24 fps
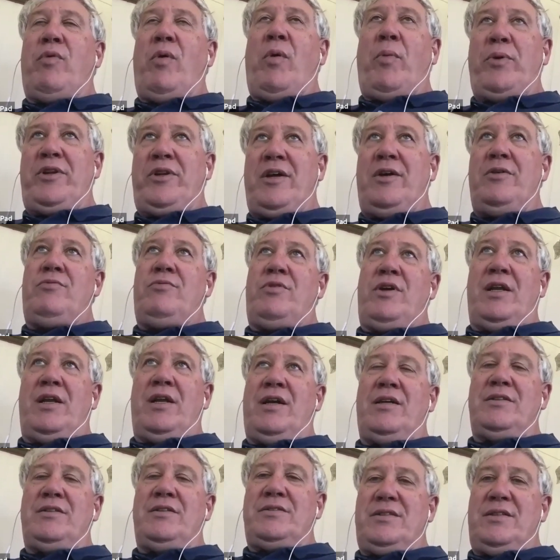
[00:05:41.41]
What we don't
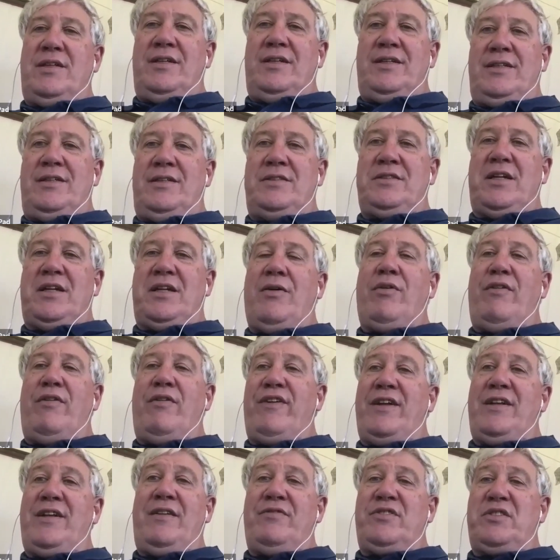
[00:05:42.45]
realize is how
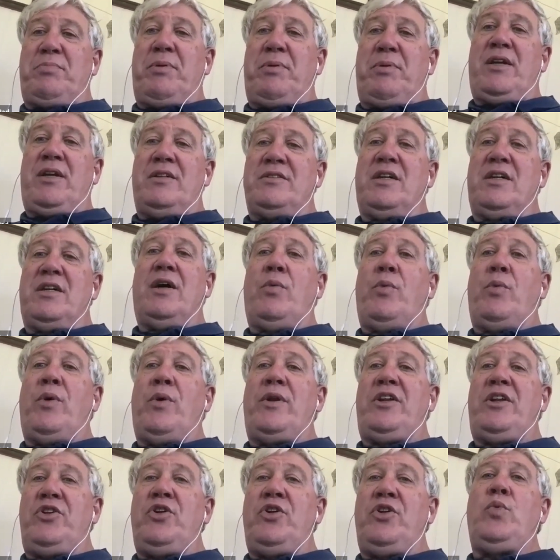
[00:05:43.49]
effective the sprinklers are when
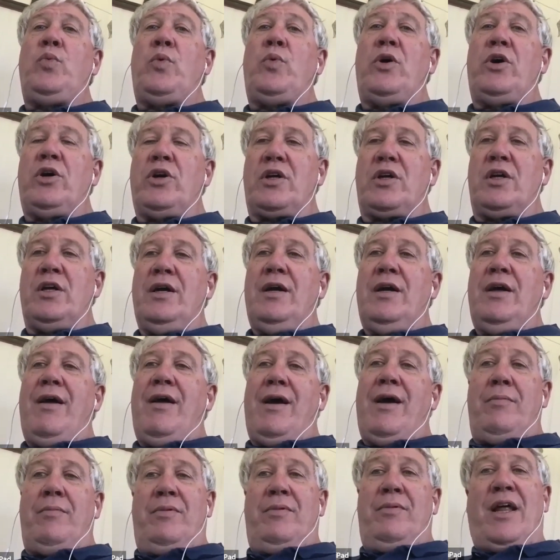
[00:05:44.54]
they do work.
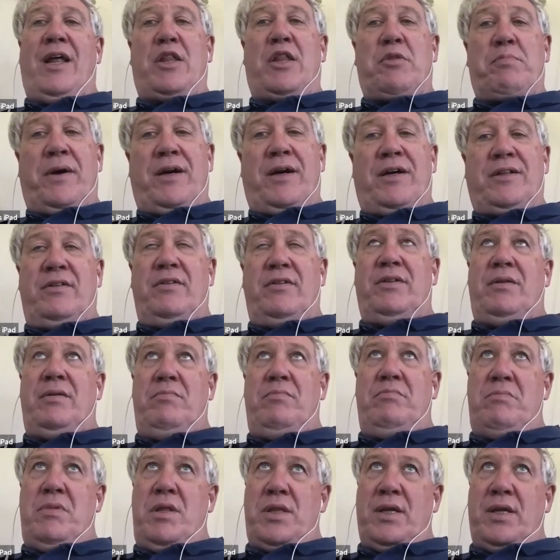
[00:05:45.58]
And that's part of the
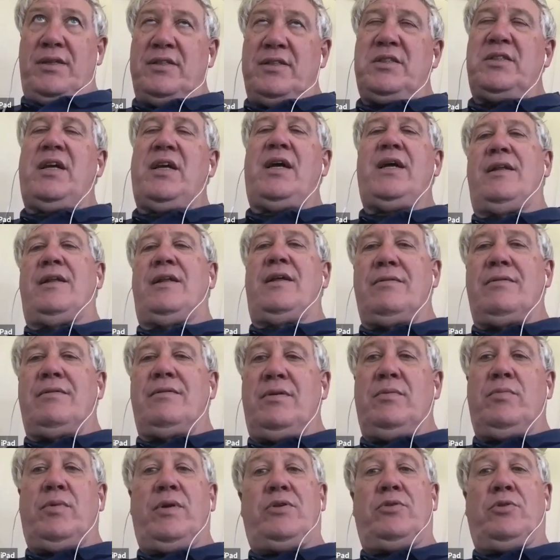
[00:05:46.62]
misunderstanding
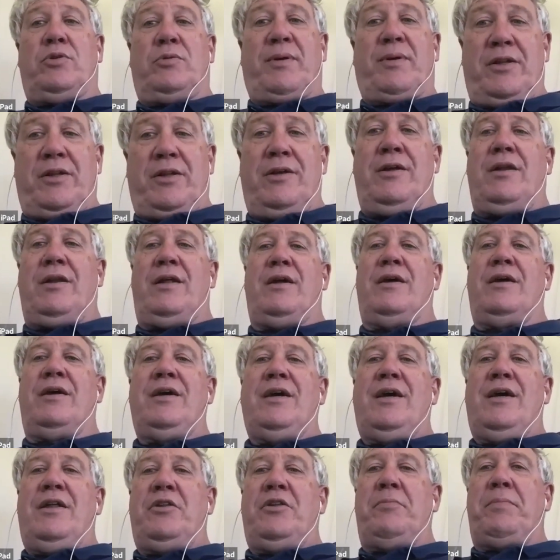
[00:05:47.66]
that we talked about earlier,
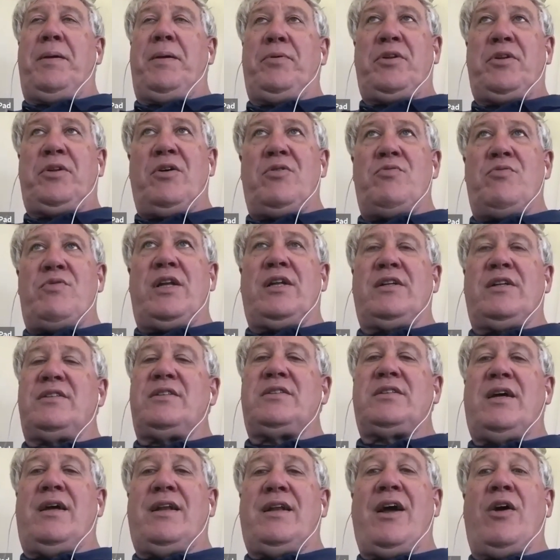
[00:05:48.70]
that people don't really
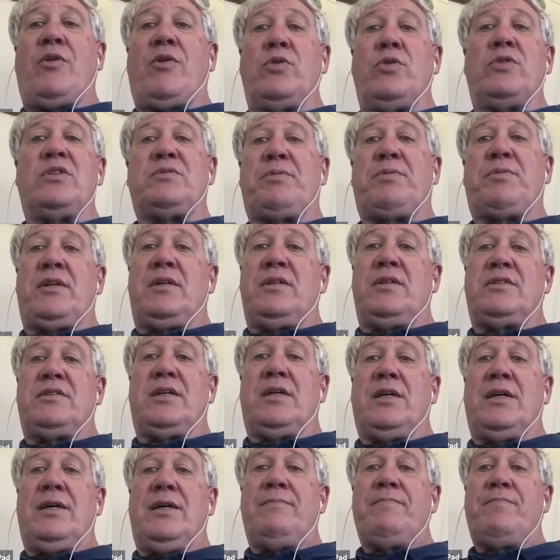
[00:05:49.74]
understand how good sprinklers
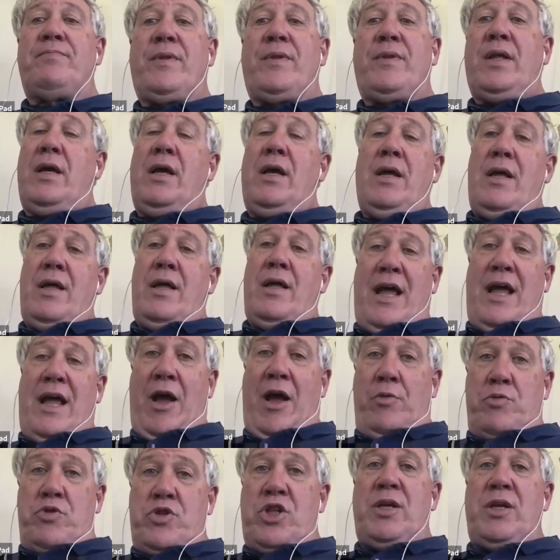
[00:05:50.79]
are,
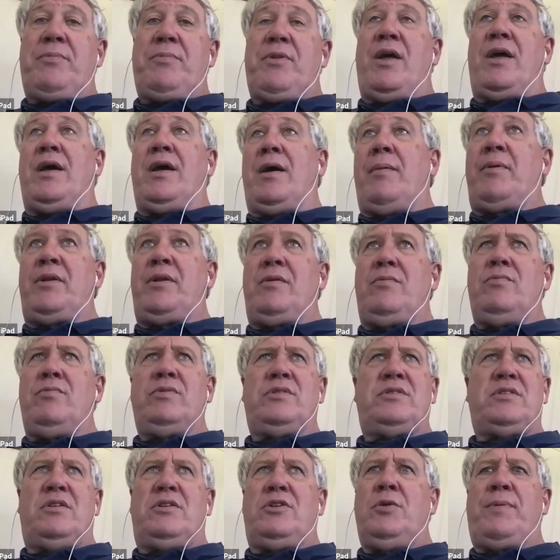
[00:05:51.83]
how cheap they are. I mean,
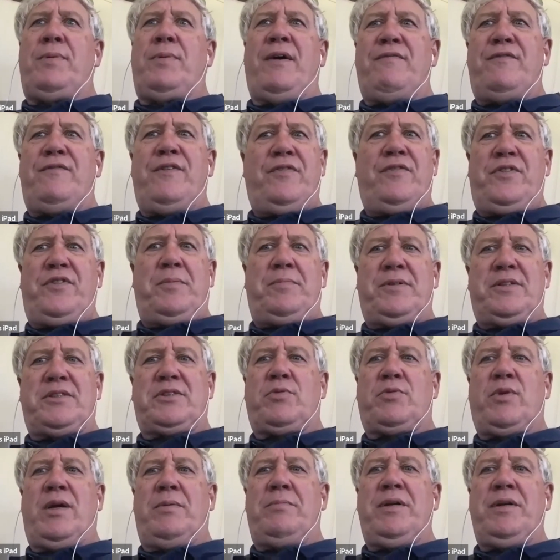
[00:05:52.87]
was it £2.50 per
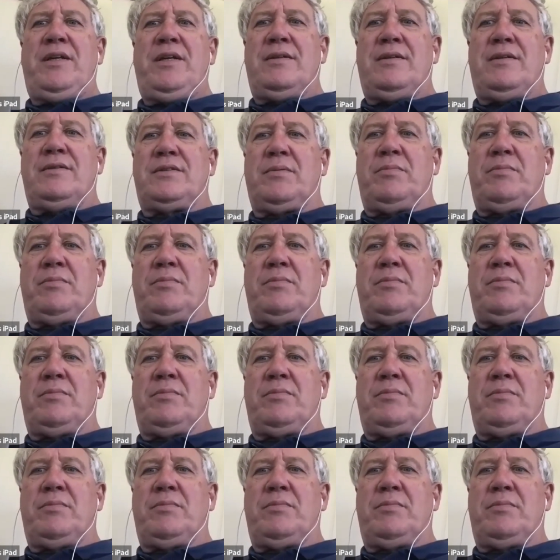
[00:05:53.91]
square metre?